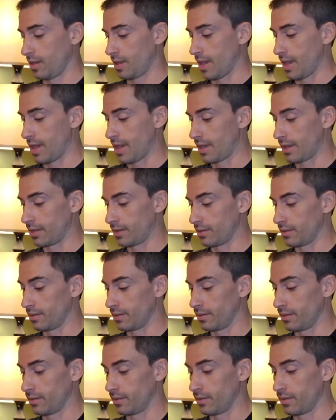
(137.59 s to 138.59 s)
and
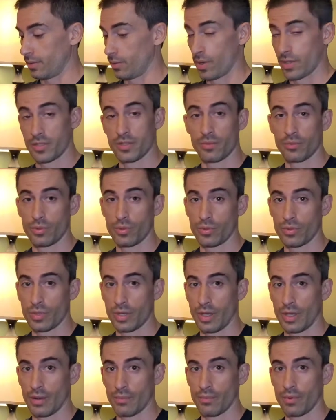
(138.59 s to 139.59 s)
the rest of boot
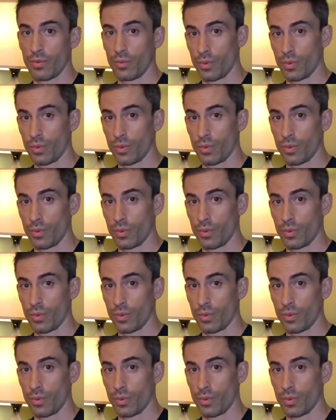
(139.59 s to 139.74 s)
camp.